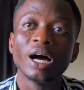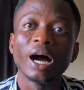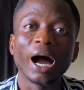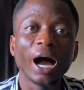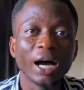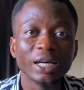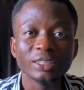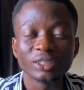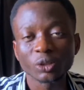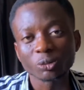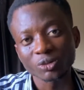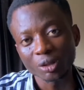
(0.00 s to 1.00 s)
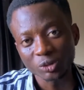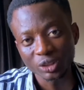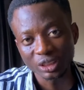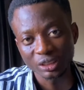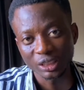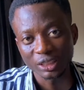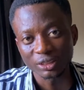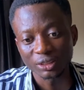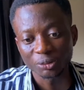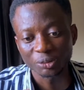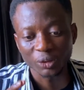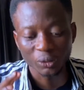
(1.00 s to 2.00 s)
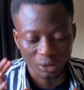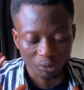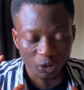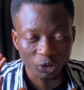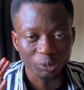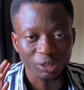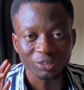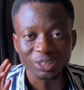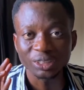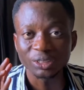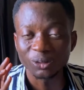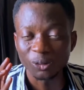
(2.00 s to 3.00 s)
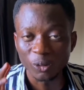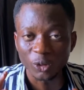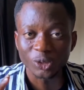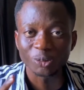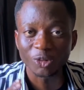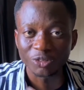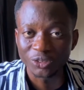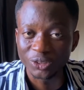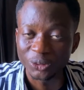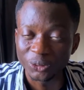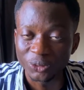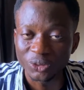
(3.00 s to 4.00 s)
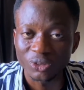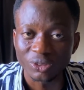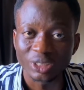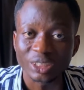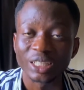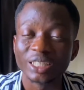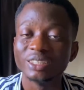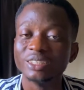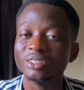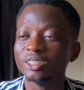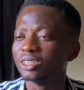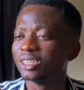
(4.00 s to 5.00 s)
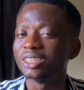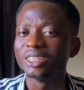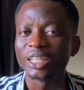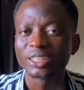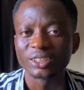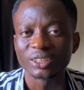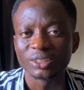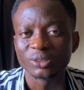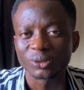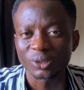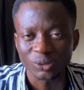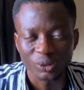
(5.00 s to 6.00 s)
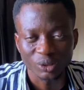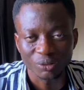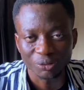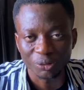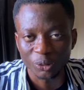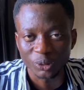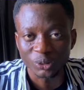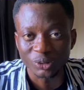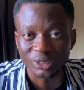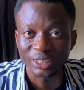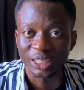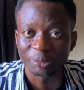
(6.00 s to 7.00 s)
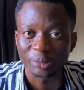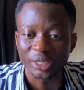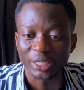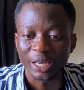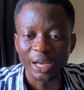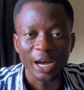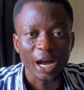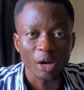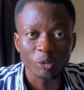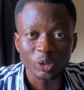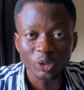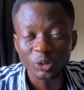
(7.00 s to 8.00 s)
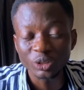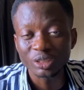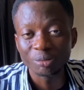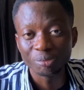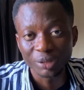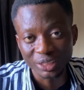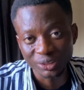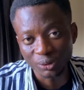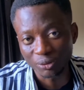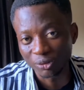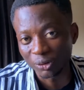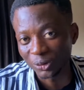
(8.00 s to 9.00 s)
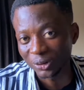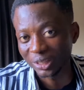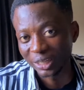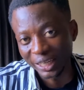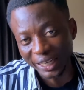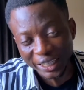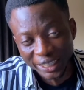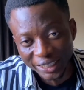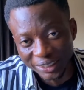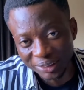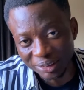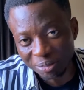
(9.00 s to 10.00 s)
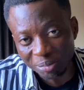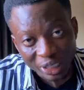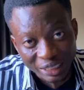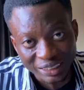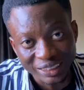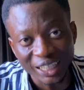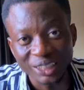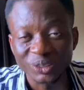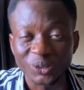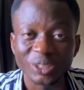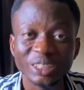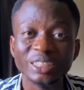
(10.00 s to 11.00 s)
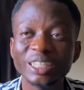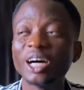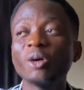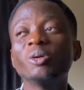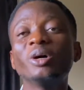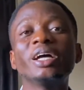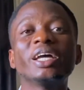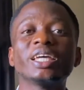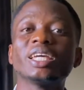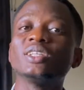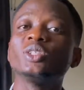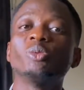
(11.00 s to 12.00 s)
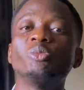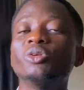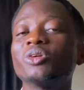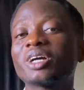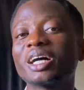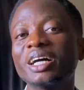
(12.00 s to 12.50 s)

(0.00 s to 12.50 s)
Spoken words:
and subscribe to the channel because I'm going to be creating a lot more videos concerning the next 2024 UTME. I wish you the best of luck. Again, please start studying now, get your book,